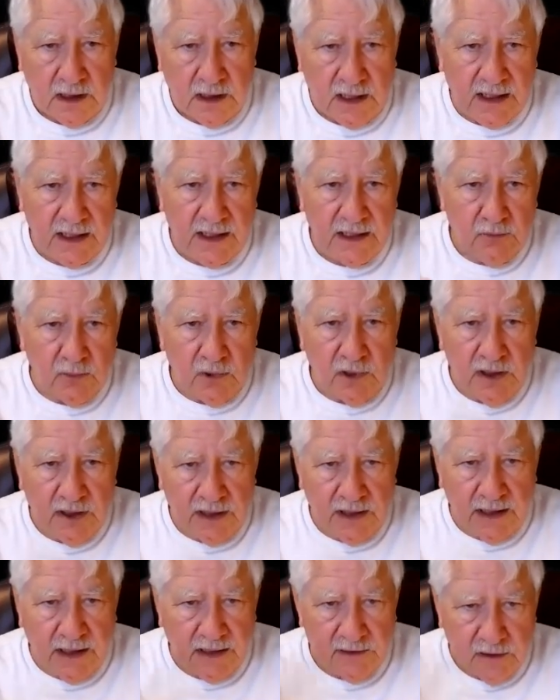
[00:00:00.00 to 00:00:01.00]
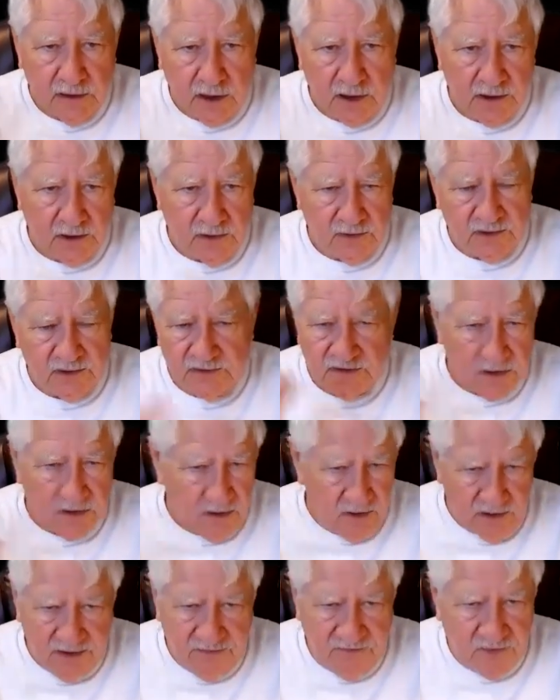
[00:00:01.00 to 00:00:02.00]
I want a lawyer. Those are
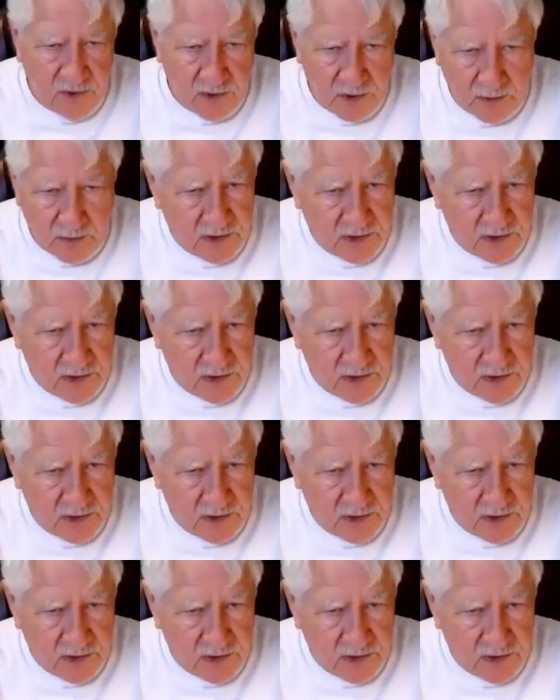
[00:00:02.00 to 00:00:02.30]
the only 4